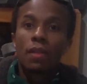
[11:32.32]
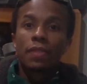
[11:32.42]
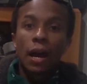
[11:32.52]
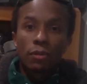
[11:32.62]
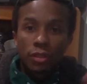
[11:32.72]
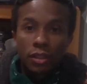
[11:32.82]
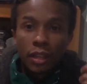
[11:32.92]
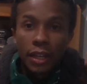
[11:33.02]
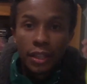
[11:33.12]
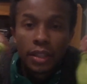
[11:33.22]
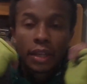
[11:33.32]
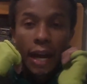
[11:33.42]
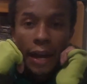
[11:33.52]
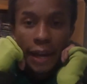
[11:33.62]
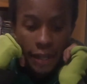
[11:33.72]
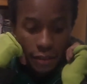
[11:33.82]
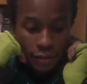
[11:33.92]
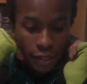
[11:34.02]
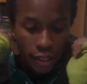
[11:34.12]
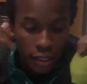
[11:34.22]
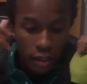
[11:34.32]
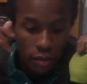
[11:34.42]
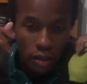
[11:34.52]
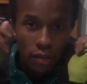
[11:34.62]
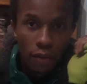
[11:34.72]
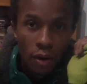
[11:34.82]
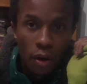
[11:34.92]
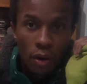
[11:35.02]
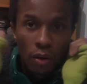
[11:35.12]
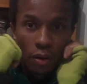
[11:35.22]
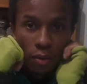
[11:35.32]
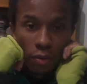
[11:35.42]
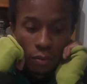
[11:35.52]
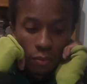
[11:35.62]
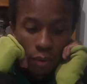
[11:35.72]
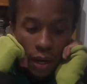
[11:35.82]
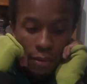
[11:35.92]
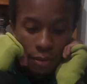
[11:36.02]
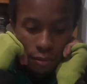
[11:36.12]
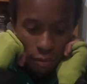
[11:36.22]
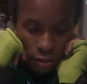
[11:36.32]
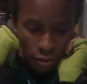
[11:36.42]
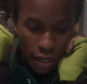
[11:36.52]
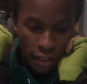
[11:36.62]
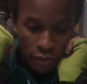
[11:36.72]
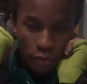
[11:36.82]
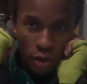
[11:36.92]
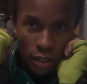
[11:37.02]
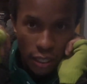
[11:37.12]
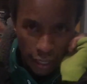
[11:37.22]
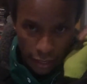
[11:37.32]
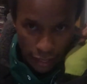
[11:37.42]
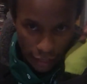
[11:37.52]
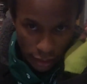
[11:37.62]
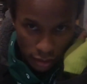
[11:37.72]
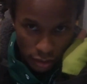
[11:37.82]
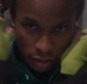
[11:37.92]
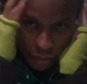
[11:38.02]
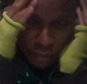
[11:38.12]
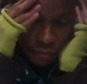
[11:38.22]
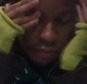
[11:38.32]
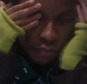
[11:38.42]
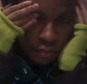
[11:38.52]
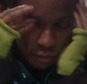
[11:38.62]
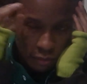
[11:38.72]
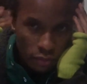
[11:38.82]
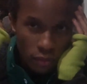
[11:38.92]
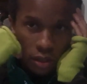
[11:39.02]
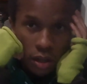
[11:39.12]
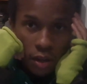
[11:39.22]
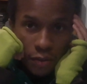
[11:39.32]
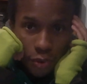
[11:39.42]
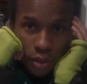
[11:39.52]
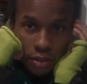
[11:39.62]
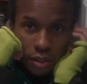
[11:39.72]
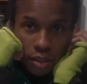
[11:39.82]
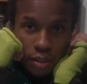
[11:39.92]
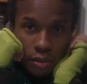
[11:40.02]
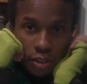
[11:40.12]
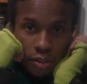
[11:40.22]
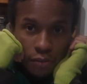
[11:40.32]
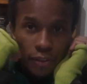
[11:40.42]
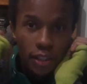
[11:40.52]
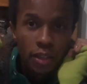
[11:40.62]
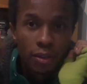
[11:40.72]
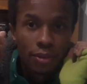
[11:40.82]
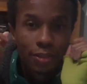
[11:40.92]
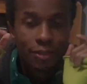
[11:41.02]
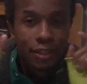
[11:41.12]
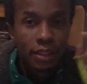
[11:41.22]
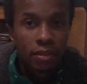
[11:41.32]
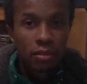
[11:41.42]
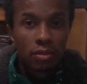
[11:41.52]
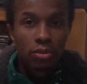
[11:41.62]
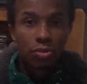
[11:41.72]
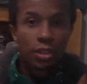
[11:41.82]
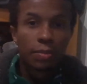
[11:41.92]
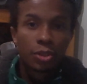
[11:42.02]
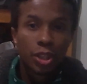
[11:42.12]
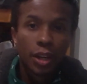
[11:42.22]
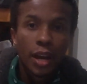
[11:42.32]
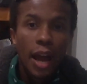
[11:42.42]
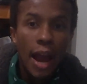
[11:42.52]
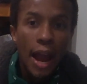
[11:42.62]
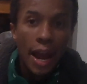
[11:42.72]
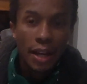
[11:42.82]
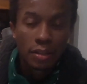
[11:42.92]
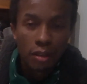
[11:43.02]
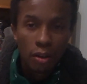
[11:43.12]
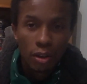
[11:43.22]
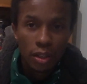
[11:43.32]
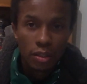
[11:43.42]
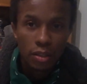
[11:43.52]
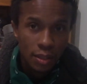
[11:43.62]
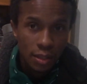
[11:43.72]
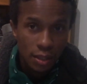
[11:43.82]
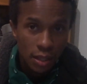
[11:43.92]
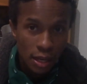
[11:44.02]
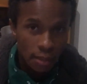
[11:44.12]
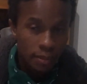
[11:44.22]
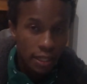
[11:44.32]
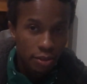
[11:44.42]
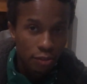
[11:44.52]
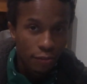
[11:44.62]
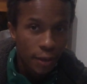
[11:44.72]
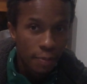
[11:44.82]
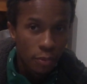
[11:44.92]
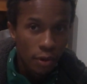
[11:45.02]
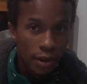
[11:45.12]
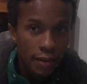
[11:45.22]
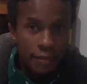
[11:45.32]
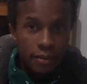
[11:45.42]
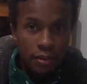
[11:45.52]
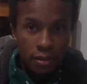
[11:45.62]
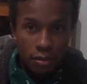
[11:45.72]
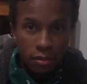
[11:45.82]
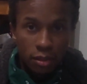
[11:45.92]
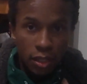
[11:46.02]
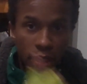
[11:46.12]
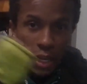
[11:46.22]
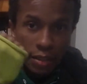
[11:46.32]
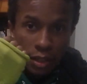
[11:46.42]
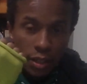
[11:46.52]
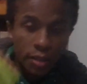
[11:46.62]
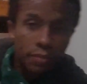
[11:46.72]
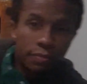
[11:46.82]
That was CanadianGuyEh's video of why was Crash 4 Online cancelled. If you want to see the original video, links in the description. As always, I'm Nitro Vaporwave. See you guys later.